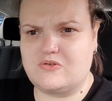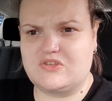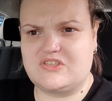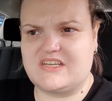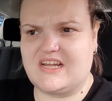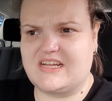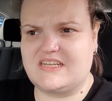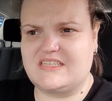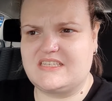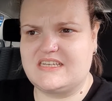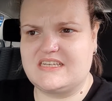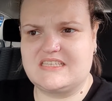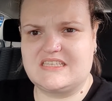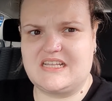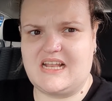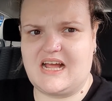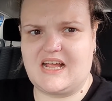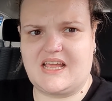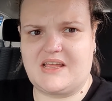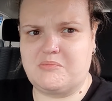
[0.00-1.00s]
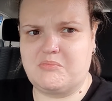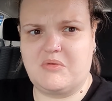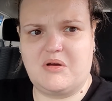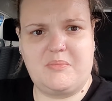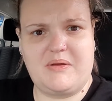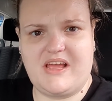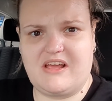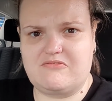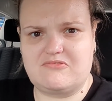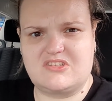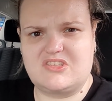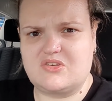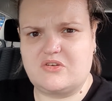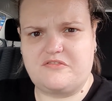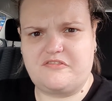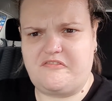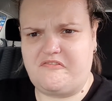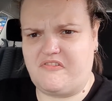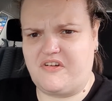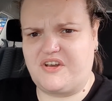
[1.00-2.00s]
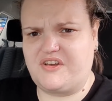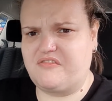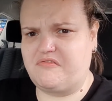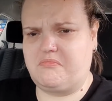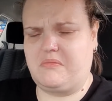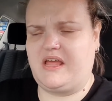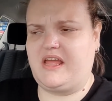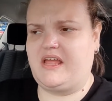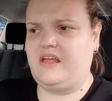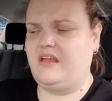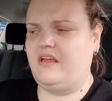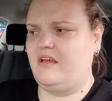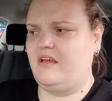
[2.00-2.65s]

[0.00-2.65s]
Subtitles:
standing there slagging my parents off in front of me.